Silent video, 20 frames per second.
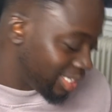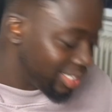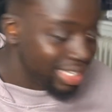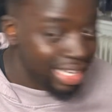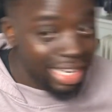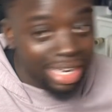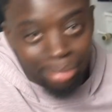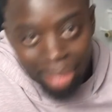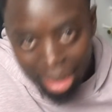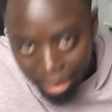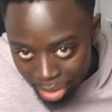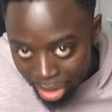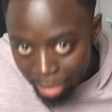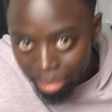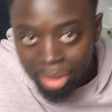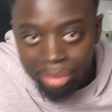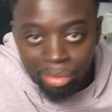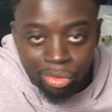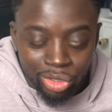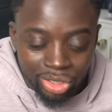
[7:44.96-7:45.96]
then it might be a
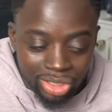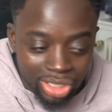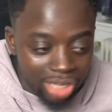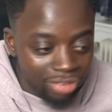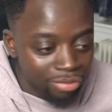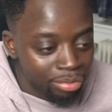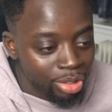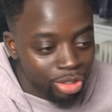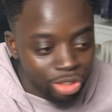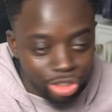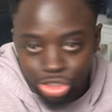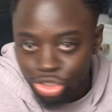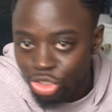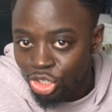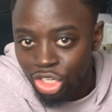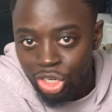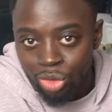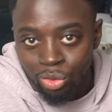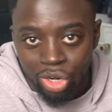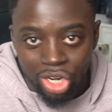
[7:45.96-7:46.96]
bit more tough, because you're
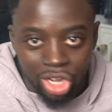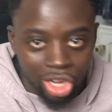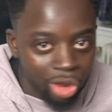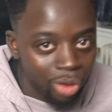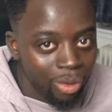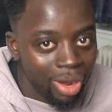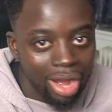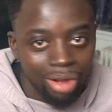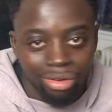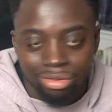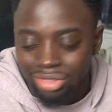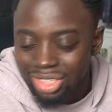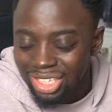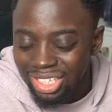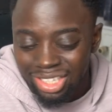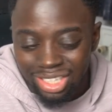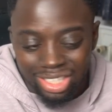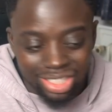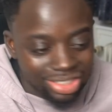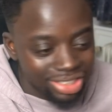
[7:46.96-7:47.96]
gonna want to go out
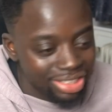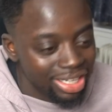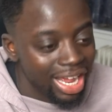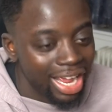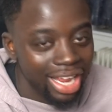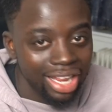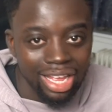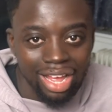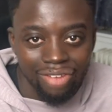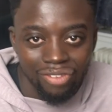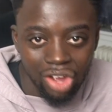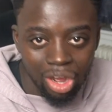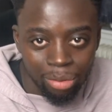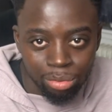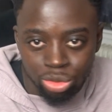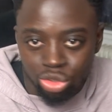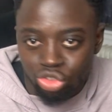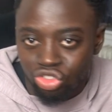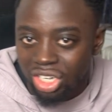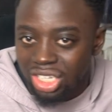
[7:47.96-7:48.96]
each night, have a
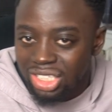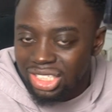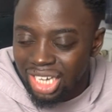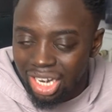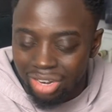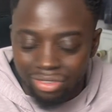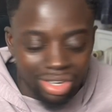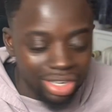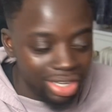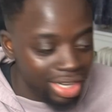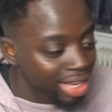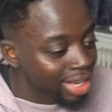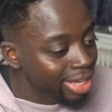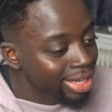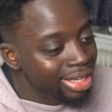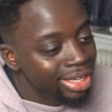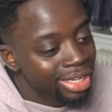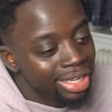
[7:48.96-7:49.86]
couple of drinks here and there.